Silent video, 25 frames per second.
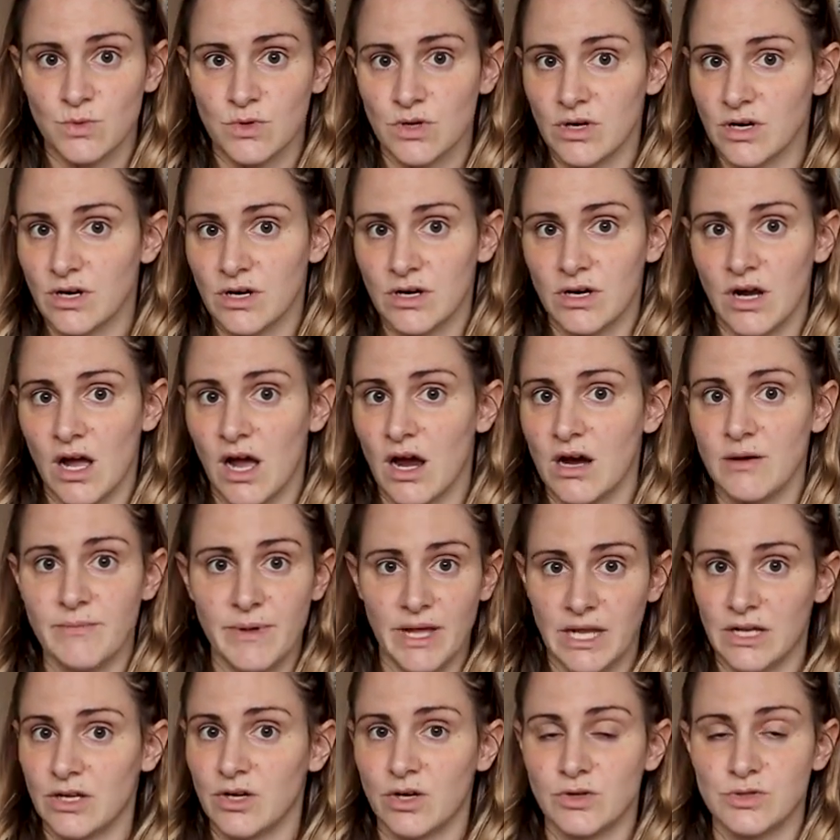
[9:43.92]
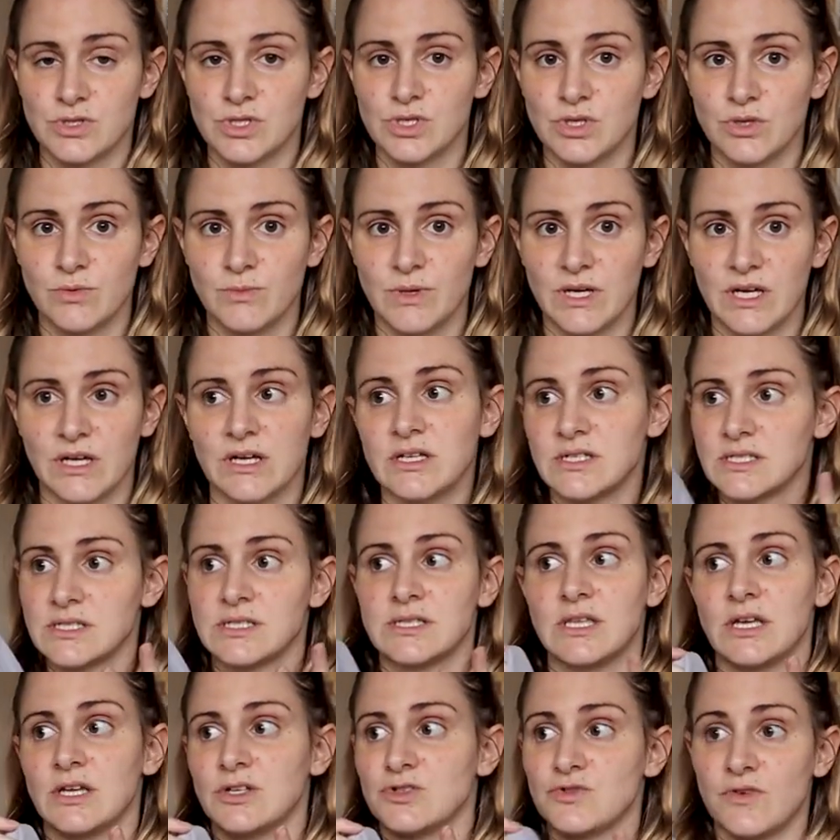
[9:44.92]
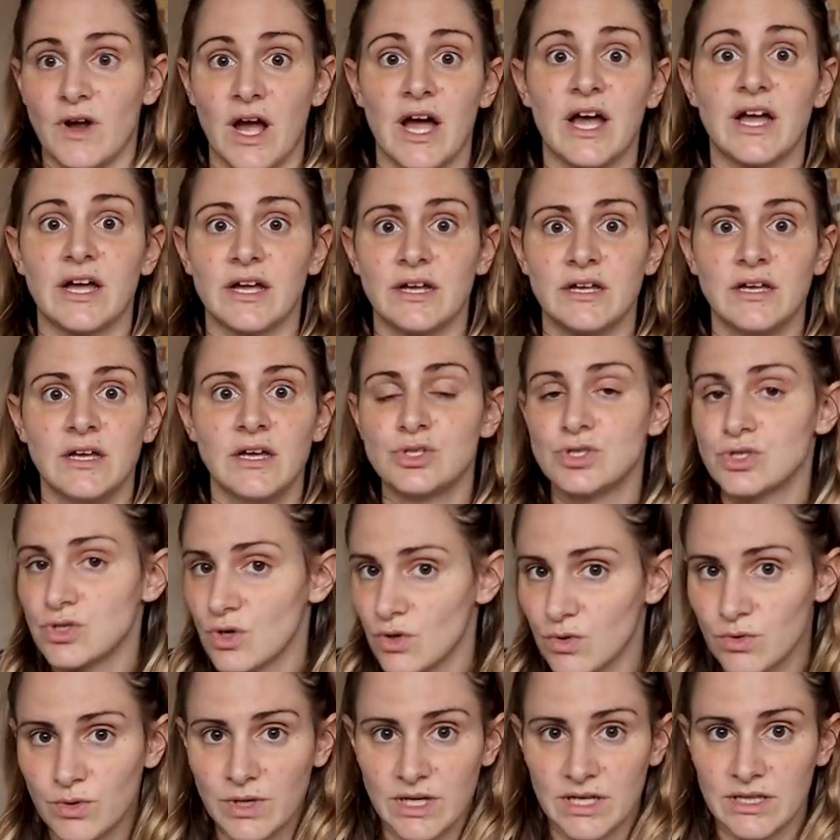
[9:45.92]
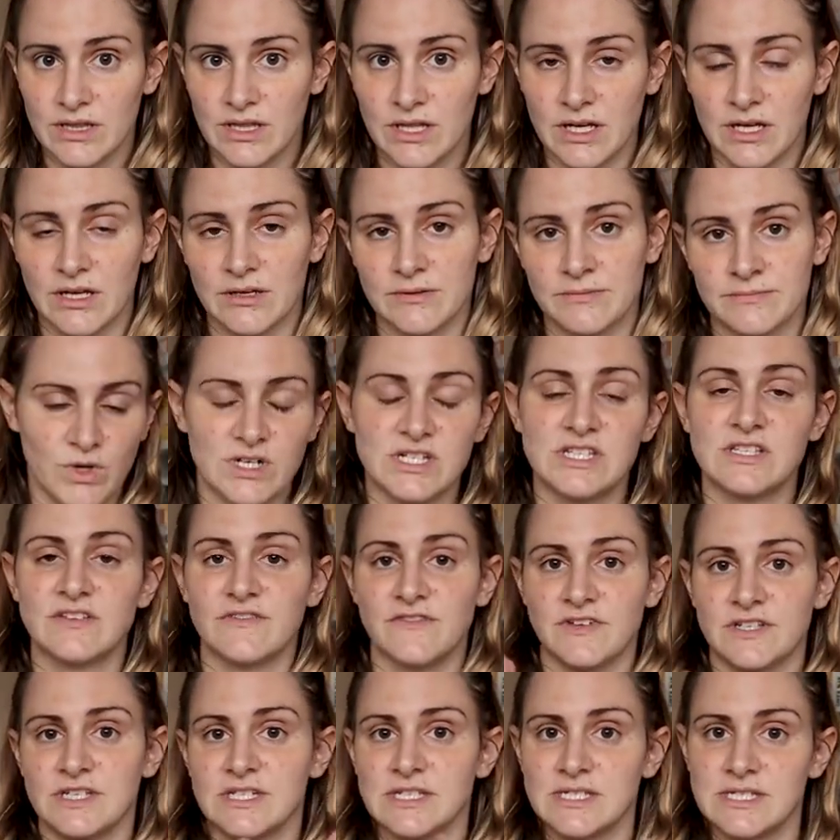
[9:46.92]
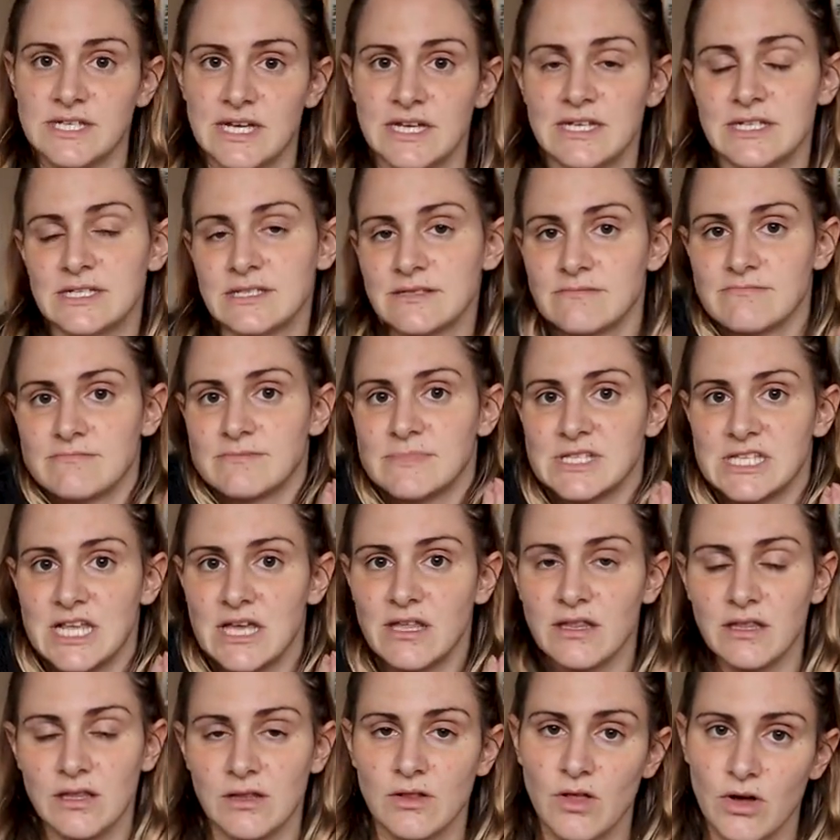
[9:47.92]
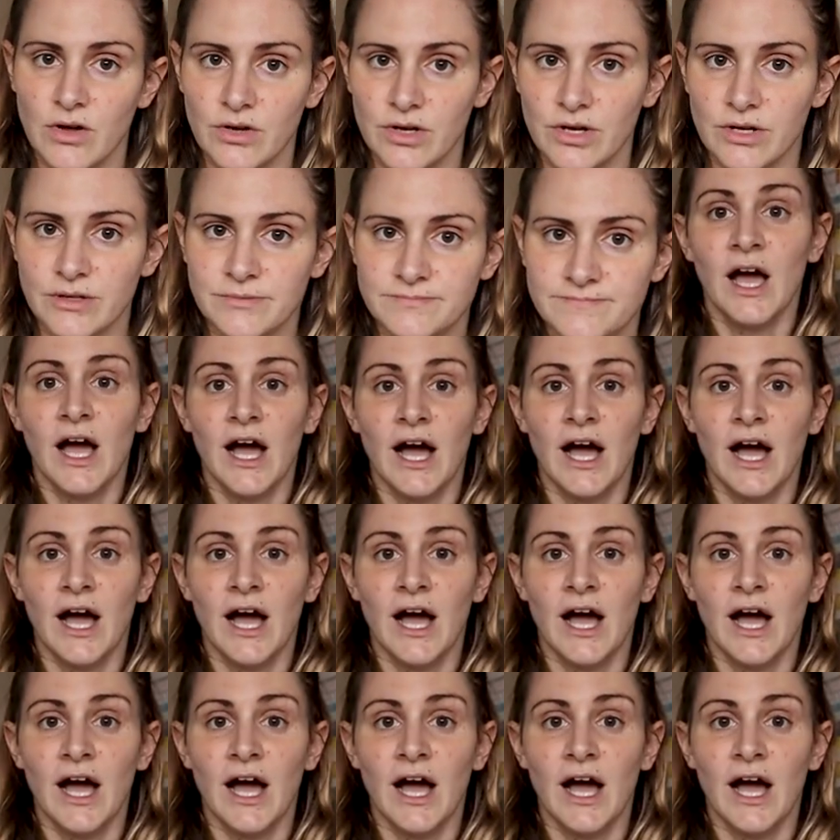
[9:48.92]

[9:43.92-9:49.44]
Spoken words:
were our main go-to because they dry so quickly, whereas the fitted takes slightly longer.